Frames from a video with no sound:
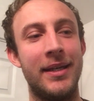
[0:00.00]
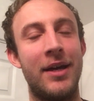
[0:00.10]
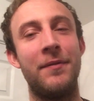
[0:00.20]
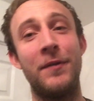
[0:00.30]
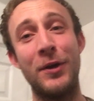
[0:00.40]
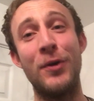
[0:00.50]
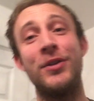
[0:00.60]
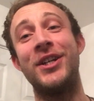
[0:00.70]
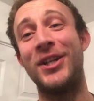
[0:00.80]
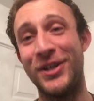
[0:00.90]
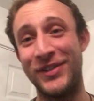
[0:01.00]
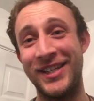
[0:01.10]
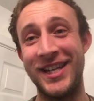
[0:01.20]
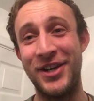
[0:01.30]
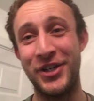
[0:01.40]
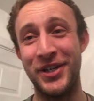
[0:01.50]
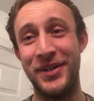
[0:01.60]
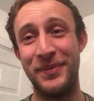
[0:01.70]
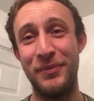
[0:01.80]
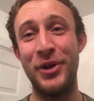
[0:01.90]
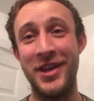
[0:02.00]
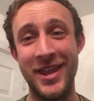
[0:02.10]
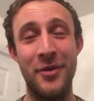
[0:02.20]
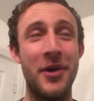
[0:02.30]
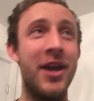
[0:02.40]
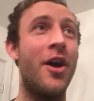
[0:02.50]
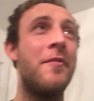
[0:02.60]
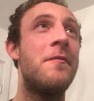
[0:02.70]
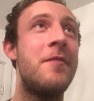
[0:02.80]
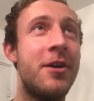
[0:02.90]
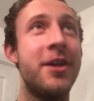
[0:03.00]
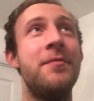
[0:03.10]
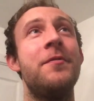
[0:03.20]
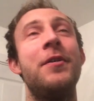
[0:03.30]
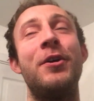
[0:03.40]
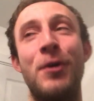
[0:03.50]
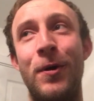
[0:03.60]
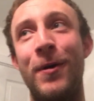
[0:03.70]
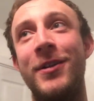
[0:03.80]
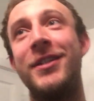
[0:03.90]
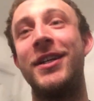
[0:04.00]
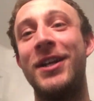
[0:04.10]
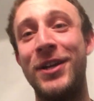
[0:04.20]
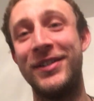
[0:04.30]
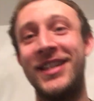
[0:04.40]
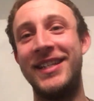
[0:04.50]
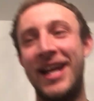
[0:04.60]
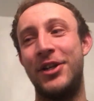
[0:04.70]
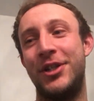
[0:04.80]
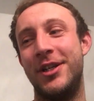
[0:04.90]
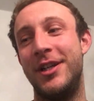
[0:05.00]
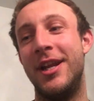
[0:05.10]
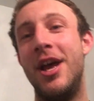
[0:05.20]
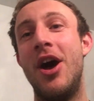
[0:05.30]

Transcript: I forgot to close the session. Put it that way. I fucking forgot to close the session.